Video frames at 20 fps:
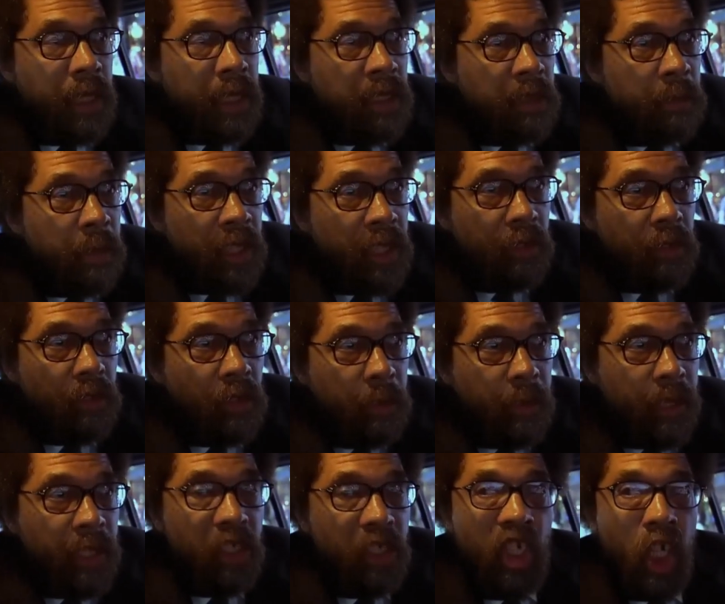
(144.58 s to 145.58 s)
takes
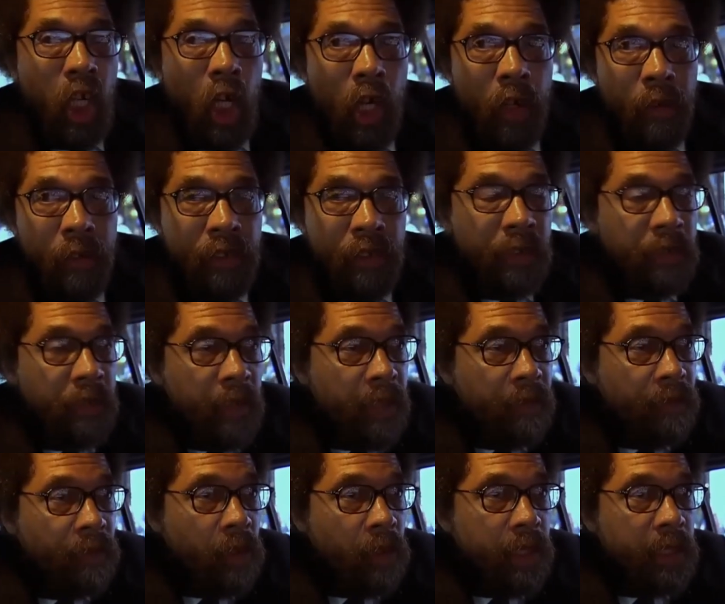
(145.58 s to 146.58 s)
tremendous courage to
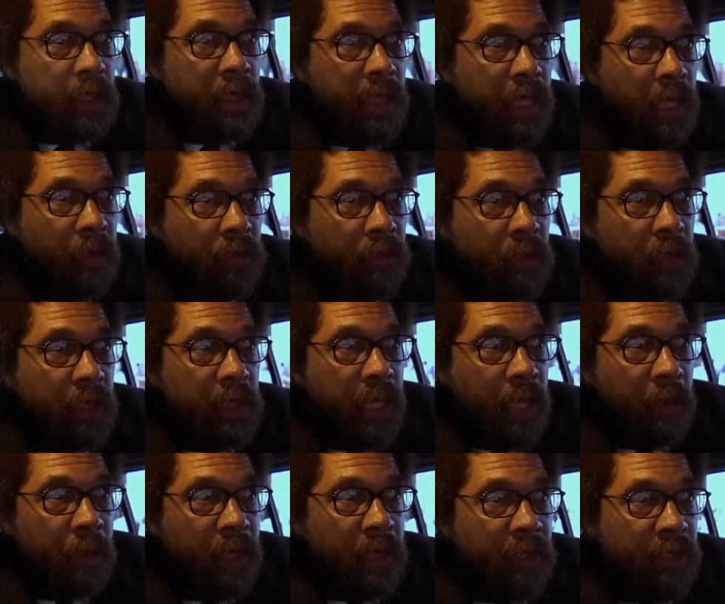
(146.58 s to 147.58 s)
think for yourself, to
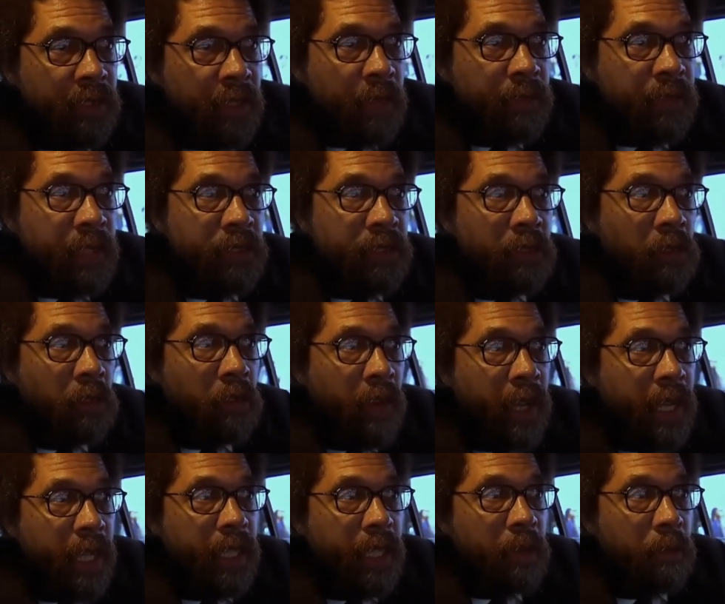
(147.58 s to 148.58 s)
examine yourself. That
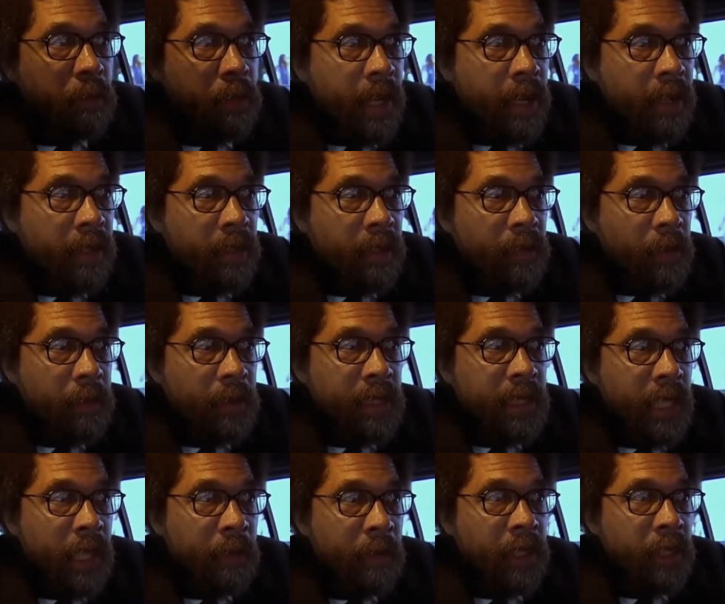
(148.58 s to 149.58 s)
Socratic imperative of
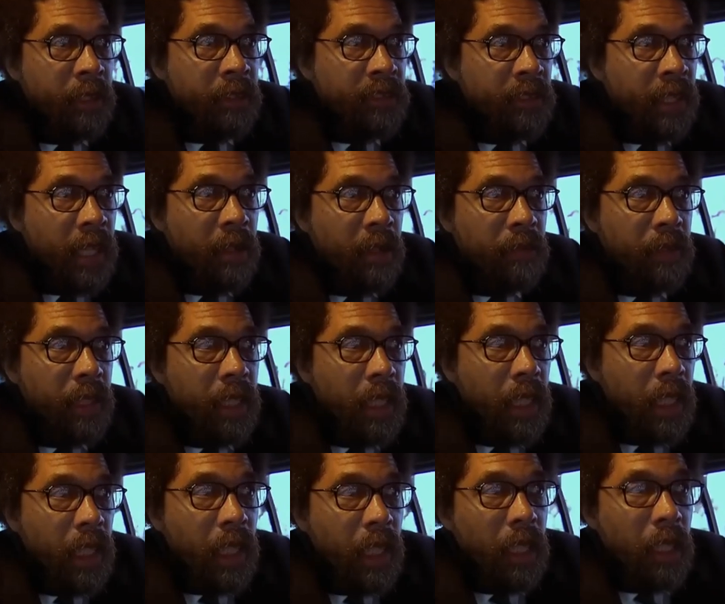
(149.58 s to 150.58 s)
examining yourself
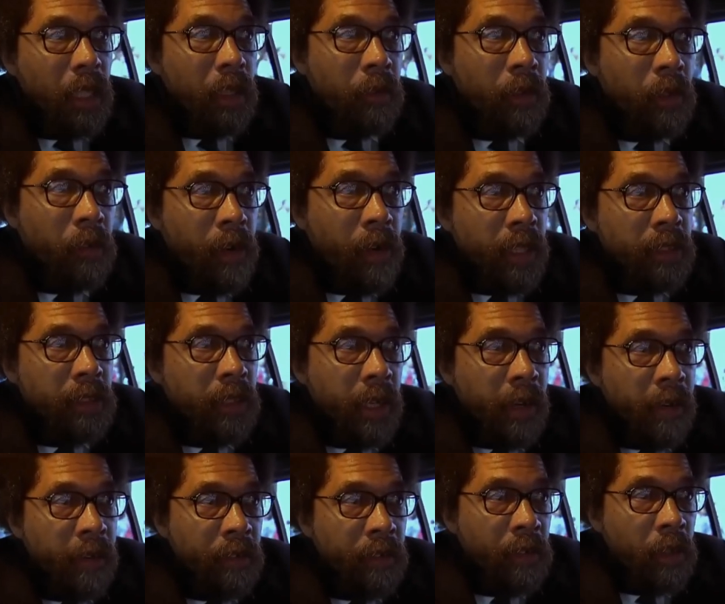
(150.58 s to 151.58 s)
requires
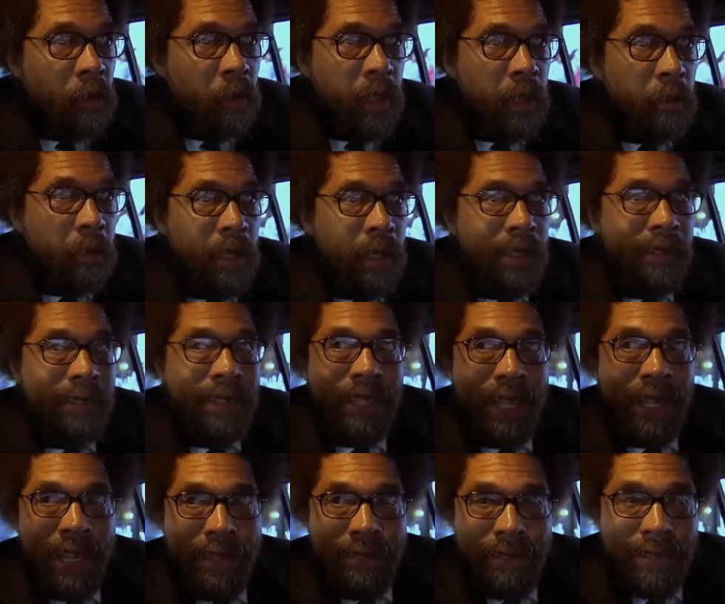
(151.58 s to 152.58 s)
courage. And William Butler
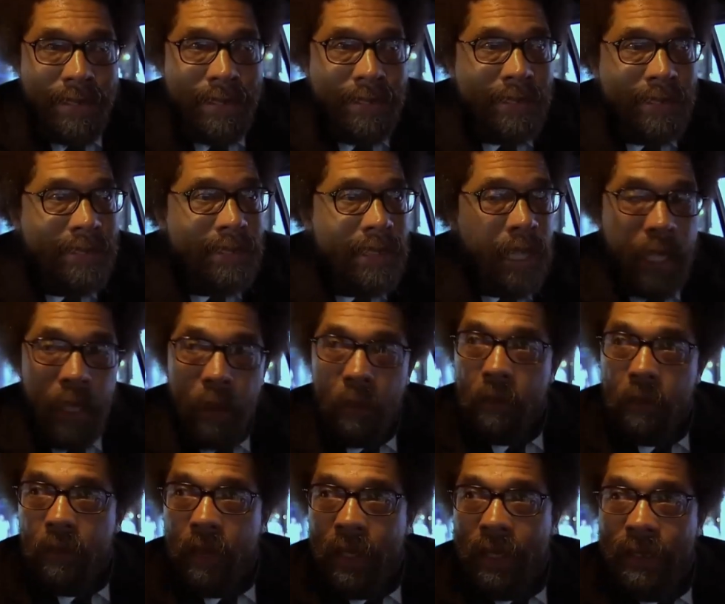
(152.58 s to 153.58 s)
Yeats used to say,
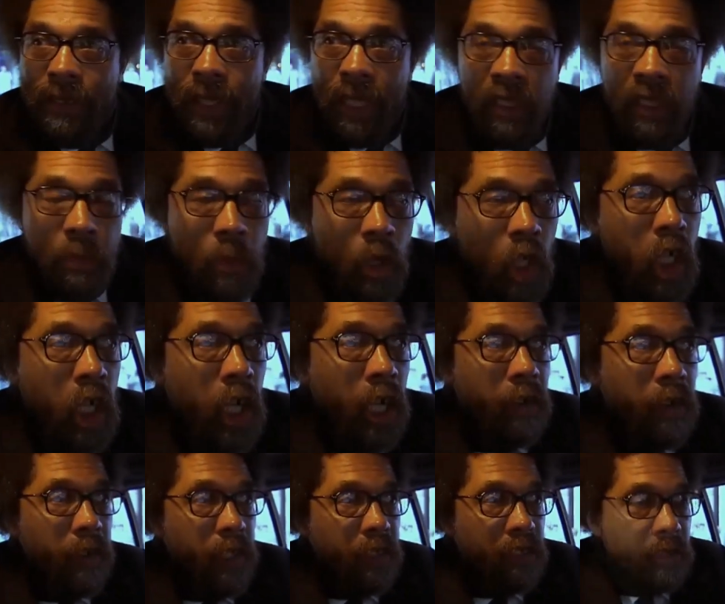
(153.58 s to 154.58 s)
it takes more
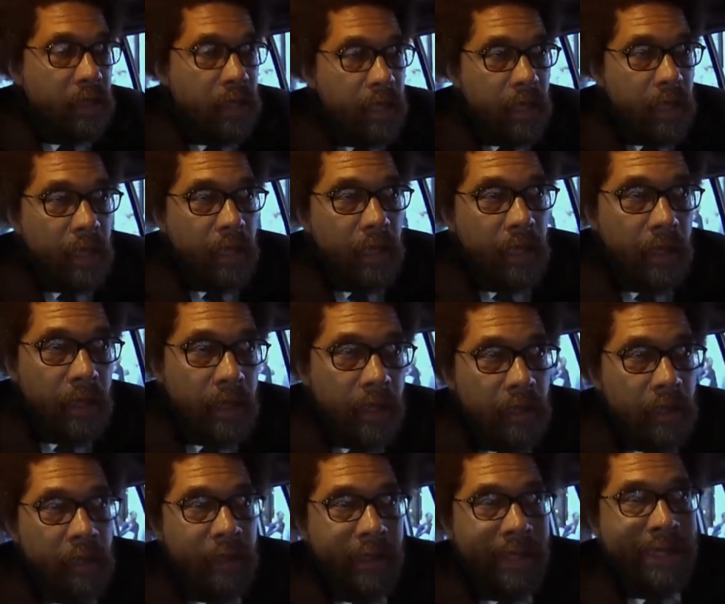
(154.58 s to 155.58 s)
courage
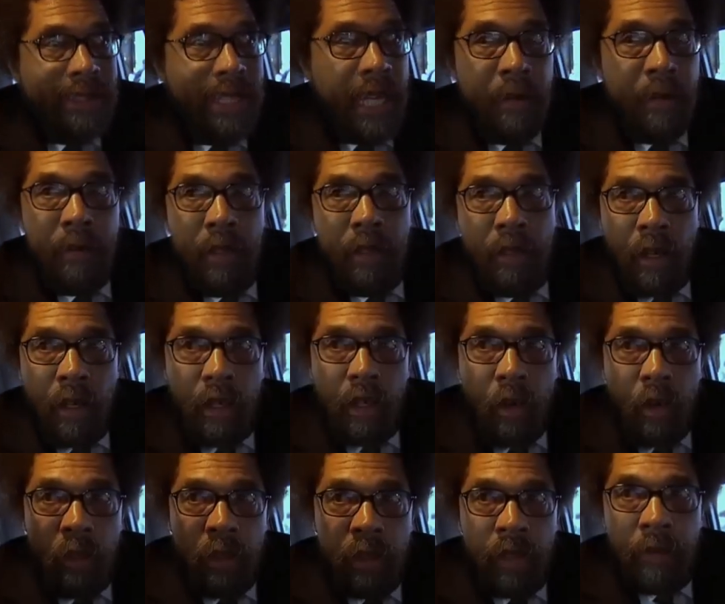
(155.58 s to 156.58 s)
to examine the dark
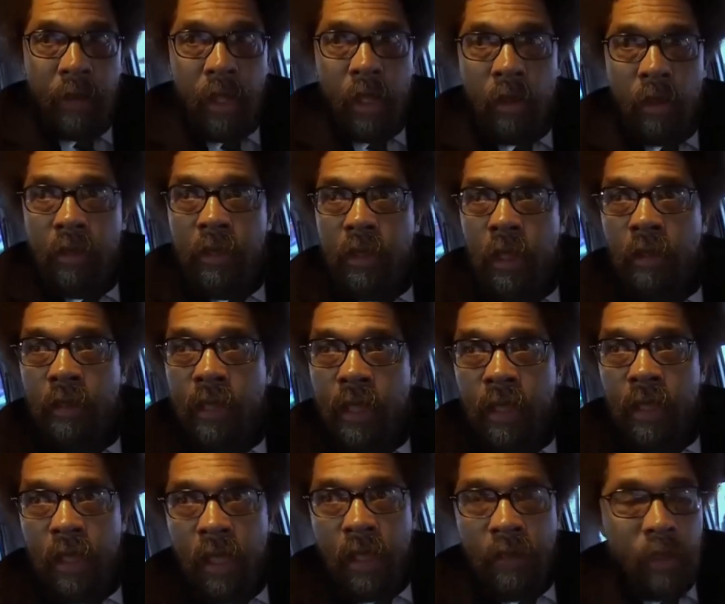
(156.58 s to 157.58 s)
corners of your own soul than
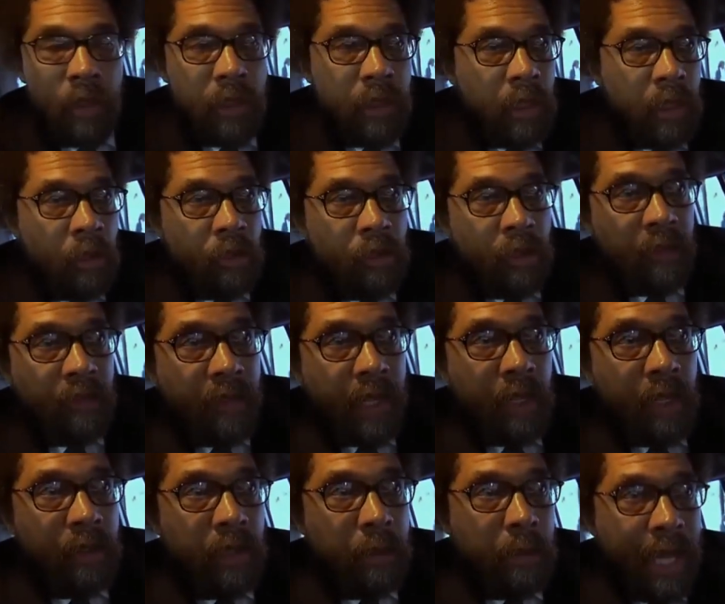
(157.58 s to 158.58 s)
it does for a soldier to
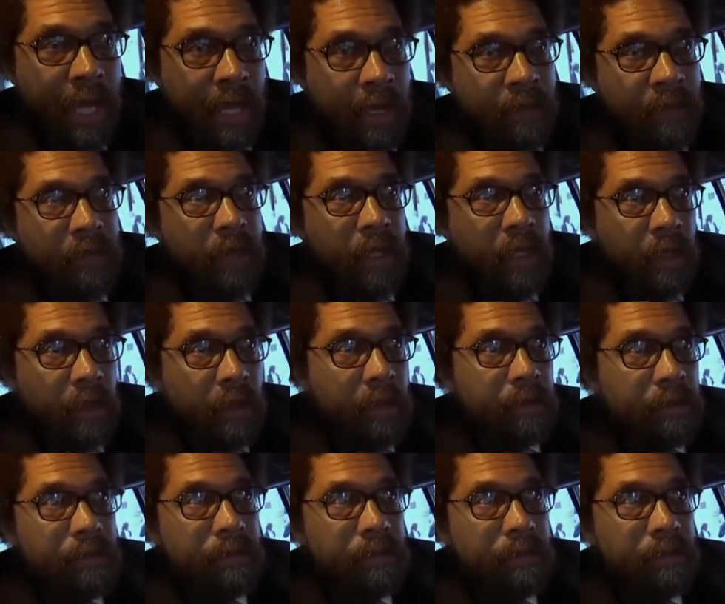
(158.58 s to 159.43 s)
fight on the battlefield.